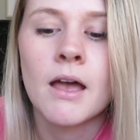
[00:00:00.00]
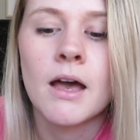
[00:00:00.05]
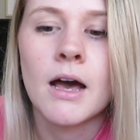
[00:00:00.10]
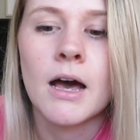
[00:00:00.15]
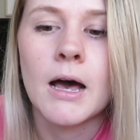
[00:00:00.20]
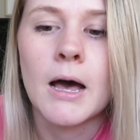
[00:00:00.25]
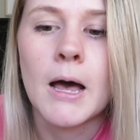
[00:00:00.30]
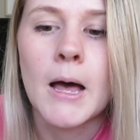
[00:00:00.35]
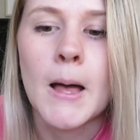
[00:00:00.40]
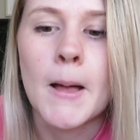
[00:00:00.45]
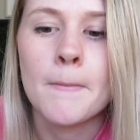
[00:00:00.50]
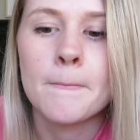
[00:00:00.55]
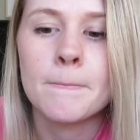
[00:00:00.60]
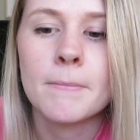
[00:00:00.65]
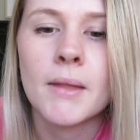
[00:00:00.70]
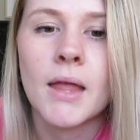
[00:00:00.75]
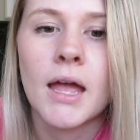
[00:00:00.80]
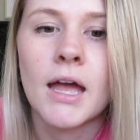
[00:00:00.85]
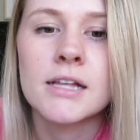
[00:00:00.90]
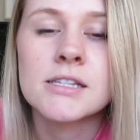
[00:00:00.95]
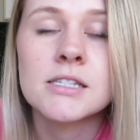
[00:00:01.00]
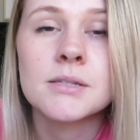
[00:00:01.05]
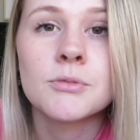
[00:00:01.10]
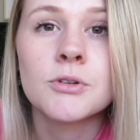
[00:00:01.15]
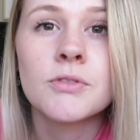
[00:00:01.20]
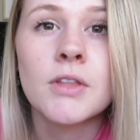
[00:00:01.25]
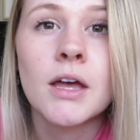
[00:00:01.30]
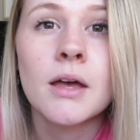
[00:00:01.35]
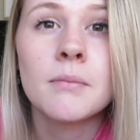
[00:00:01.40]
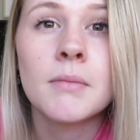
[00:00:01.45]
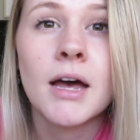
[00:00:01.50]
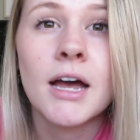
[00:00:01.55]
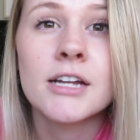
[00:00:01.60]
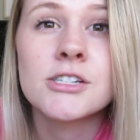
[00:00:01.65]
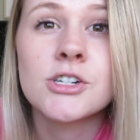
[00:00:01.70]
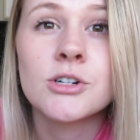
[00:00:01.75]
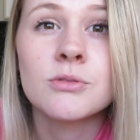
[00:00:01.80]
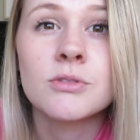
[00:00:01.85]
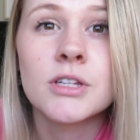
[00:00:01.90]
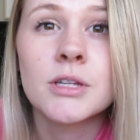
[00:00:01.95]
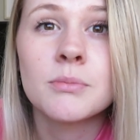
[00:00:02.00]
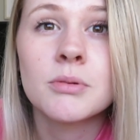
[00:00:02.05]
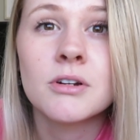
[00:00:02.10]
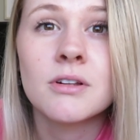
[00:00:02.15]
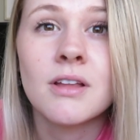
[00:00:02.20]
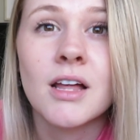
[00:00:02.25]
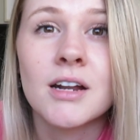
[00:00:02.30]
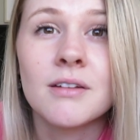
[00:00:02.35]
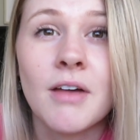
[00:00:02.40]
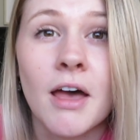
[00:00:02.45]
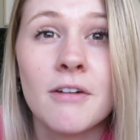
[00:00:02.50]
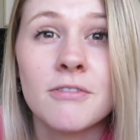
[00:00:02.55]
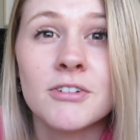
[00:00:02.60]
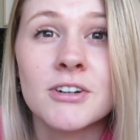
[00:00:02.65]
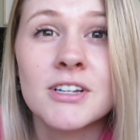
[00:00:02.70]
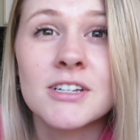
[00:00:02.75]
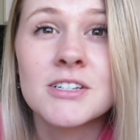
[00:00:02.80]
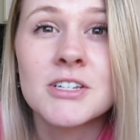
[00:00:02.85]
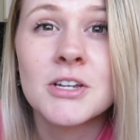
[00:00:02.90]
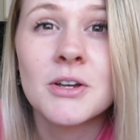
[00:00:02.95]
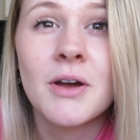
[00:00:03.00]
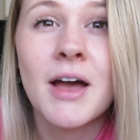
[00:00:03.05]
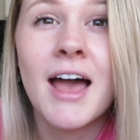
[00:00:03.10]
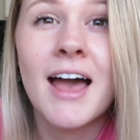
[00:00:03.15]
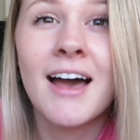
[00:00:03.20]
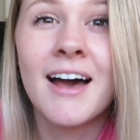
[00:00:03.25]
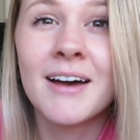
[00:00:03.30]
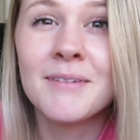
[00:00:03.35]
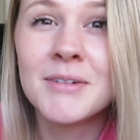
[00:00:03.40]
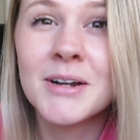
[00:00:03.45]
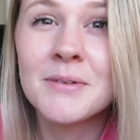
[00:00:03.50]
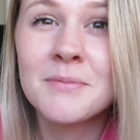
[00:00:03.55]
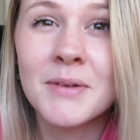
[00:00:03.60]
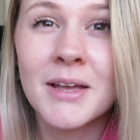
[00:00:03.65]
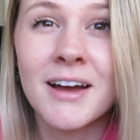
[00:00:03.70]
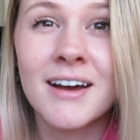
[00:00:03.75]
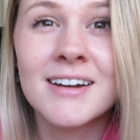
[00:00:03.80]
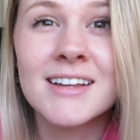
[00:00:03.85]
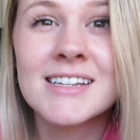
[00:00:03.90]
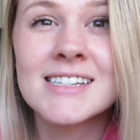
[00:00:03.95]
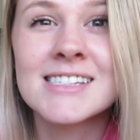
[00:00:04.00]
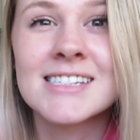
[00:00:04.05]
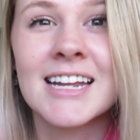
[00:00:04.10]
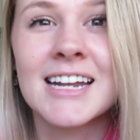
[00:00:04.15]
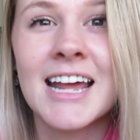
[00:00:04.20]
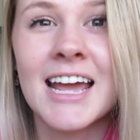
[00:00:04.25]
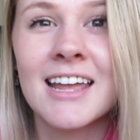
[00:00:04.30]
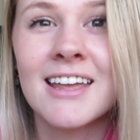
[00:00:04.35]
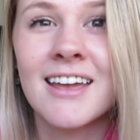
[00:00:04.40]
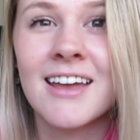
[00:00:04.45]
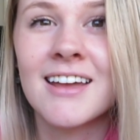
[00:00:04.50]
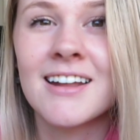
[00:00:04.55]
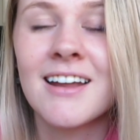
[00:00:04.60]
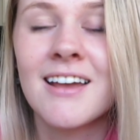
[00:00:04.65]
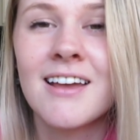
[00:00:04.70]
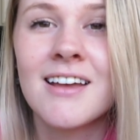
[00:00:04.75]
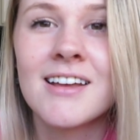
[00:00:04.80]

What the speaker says: And some of them I don't really put a lot of effort into, I'm going to be honest, and I get